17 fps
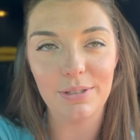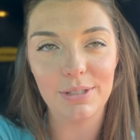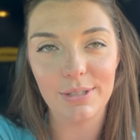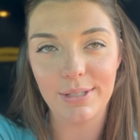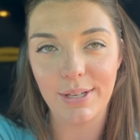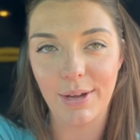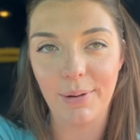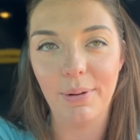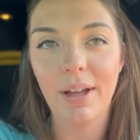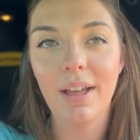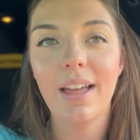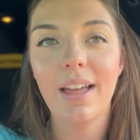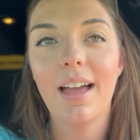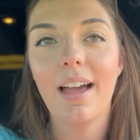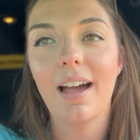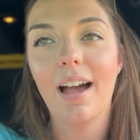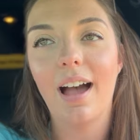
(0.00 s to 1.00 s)
So
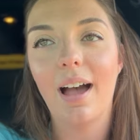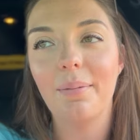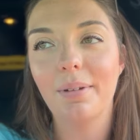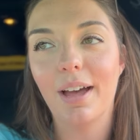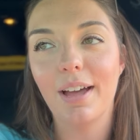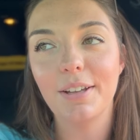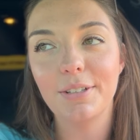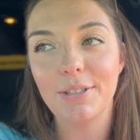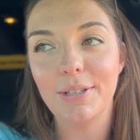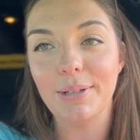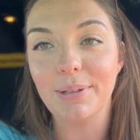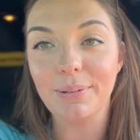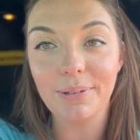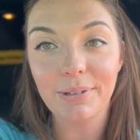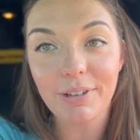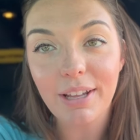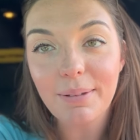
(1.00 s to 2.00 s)
I'm not too
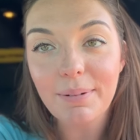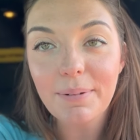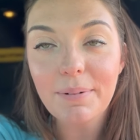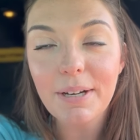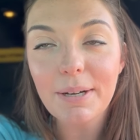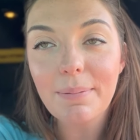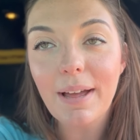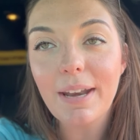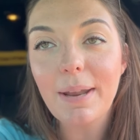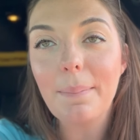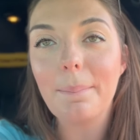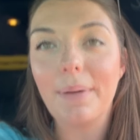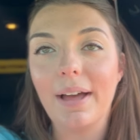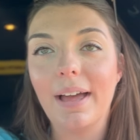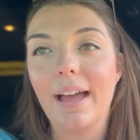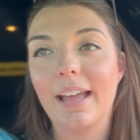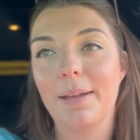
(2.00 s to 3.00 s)
incredibly worried about it,
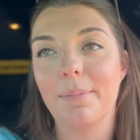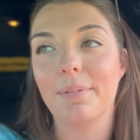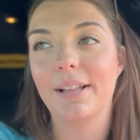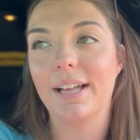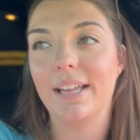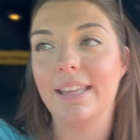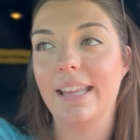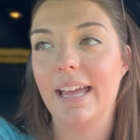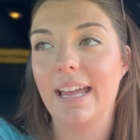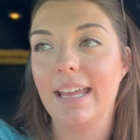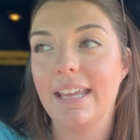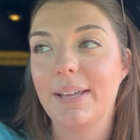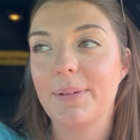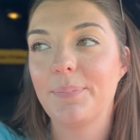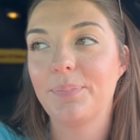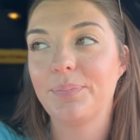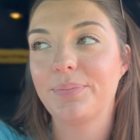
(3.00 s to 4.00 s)
but I am glad like
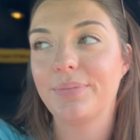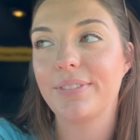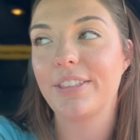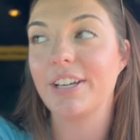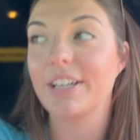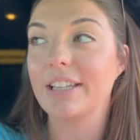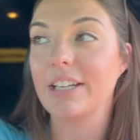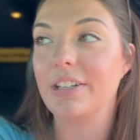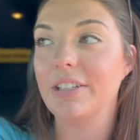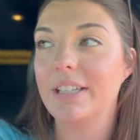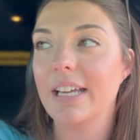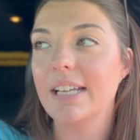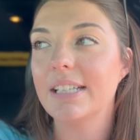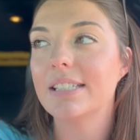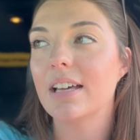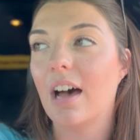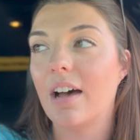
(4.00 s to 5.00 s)
they're little
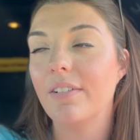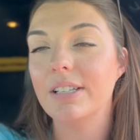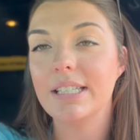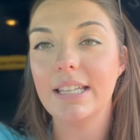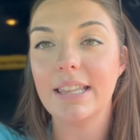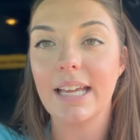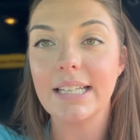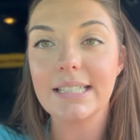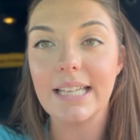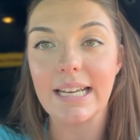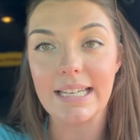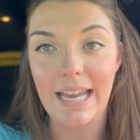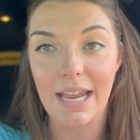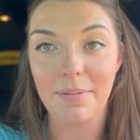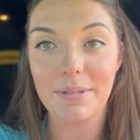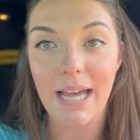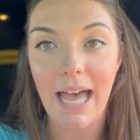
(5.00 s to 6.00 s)
things. Obviously things like
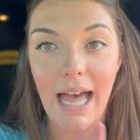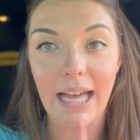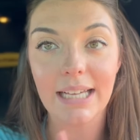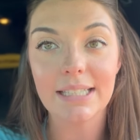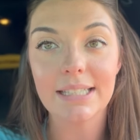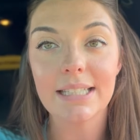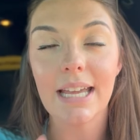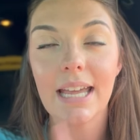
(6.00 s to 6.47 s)
name tags